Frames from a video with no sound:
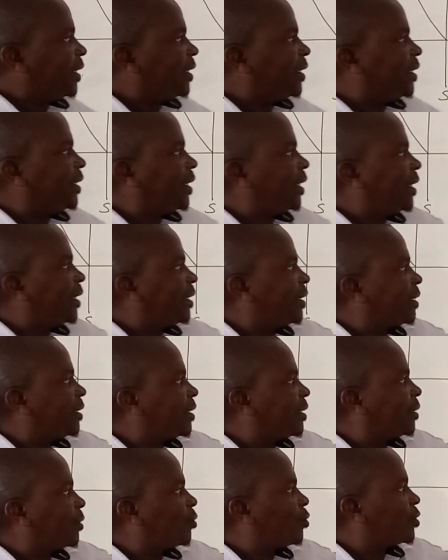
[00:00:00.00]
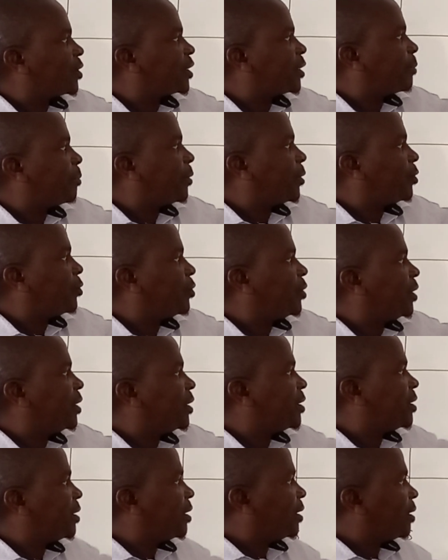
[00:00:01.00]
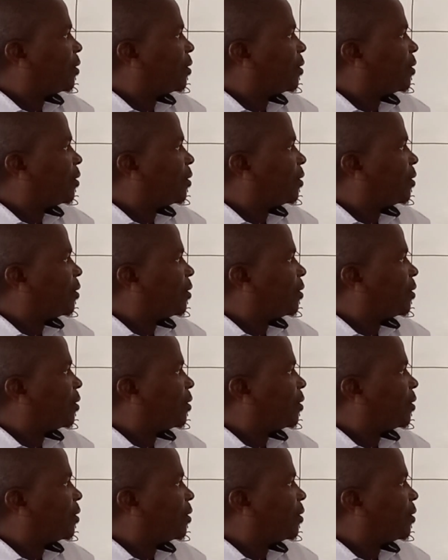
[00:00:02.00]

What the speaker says: Here, the cost per unit